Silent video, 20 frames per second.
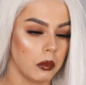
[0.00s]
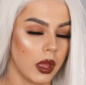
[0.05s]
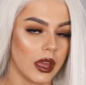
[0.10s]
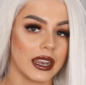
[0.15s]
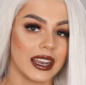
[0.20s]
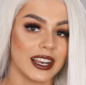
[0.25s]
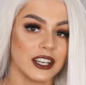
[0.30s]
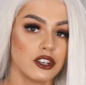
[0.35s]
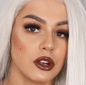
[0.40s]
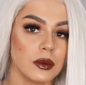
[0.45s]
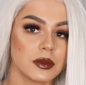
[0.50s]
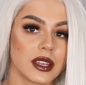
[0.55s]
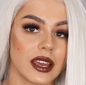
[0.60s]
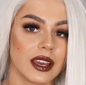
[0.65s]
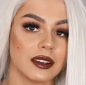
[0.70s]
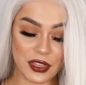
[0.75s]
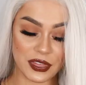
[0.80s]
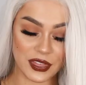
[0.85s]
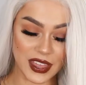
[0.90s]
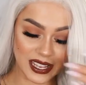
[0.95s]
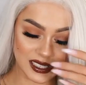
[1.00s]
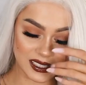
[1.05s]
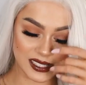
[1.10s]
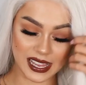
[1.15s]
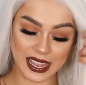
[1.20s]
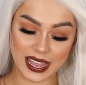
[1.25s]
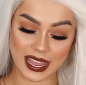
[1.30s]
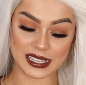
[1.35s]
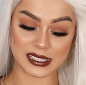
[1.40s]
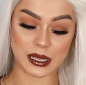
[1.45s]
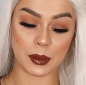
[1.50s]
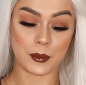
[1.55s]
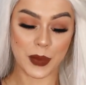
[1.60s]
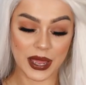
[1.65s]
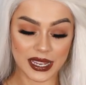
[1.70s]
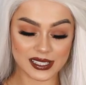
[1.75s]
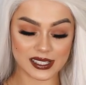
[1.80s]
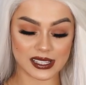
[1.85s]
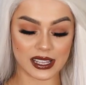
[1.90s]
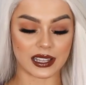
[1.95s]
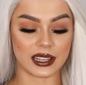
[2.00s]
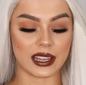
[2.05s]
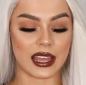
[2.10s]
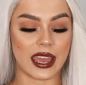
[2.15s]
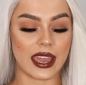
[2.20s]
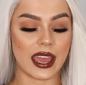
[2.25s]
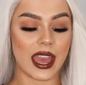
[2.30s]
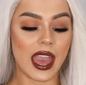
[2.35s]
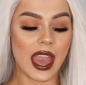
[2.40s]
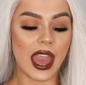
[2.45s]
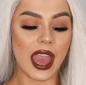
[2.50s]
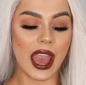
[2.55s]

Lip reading: I nearly dropped it. This is basically